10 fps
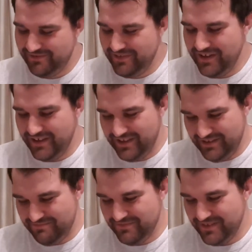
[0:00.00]
fergy
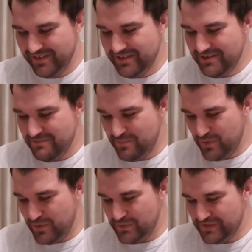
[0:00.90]

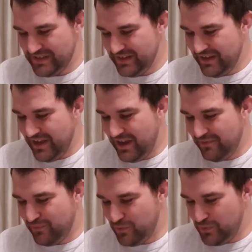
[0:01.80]
booze, and
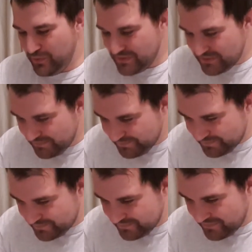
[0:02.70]
of course
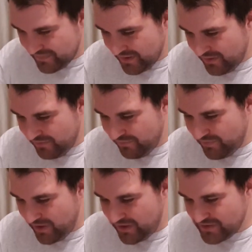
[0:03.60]

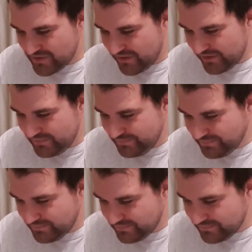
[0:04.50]
furniture
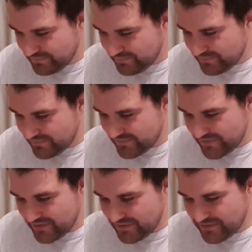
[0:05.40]

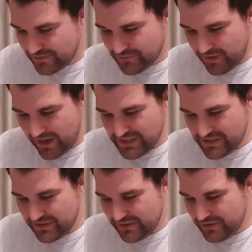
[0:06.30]
to
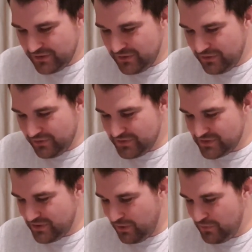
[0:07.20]
trash on the
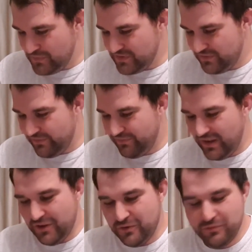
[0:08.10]
skulls of the
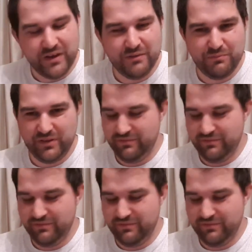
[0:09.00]
fellow green